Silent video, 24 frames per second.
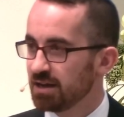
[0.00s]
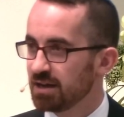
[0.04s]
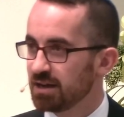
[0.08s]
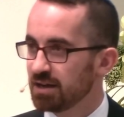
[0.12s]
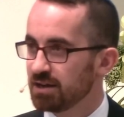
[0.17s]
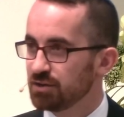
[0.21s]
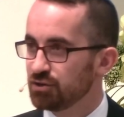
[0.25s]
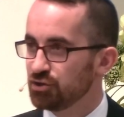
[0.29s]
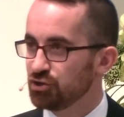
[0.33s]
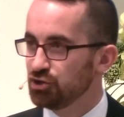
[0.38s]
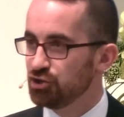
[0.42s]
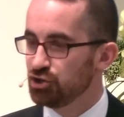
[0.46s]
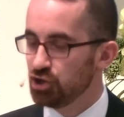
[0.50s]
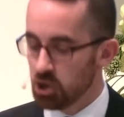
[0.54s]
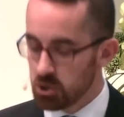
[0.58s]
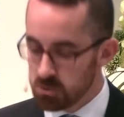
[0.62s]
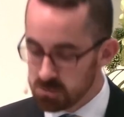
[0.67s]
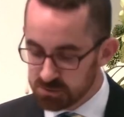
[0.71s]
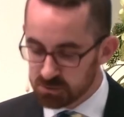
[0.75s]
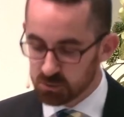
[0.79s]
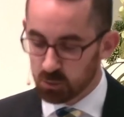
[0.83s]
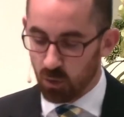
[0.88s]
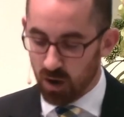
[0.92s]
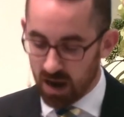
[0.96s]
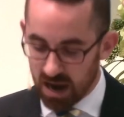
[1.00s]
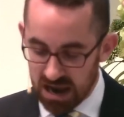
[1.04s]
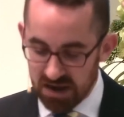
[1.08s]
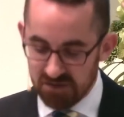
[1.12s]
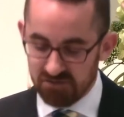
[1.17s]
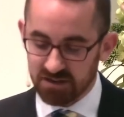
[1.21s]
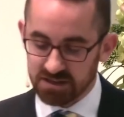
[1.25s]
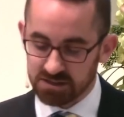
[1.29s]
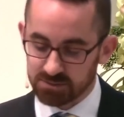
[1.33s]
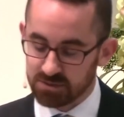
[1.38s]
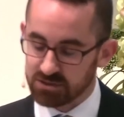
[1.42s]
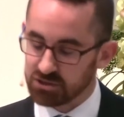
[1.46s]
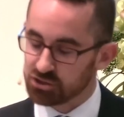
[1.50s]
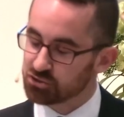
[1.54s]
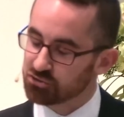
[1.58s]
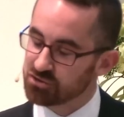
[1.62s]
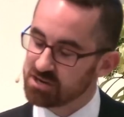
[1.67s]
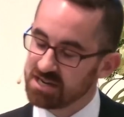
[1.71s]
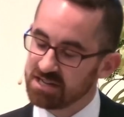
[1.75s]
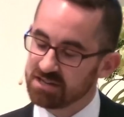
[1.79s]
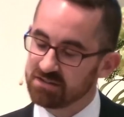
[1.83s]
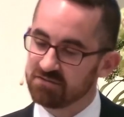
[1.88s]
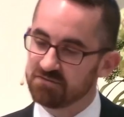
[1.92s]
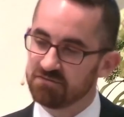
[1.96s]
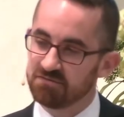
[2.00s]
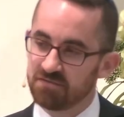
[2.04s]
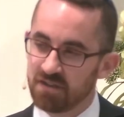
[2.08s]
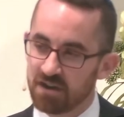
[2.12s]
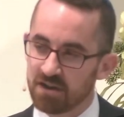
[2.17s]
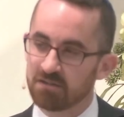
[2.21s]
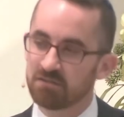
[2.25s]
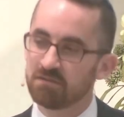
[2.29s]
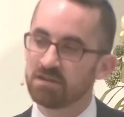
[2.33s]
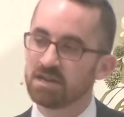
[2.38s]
Job's wife has been treated very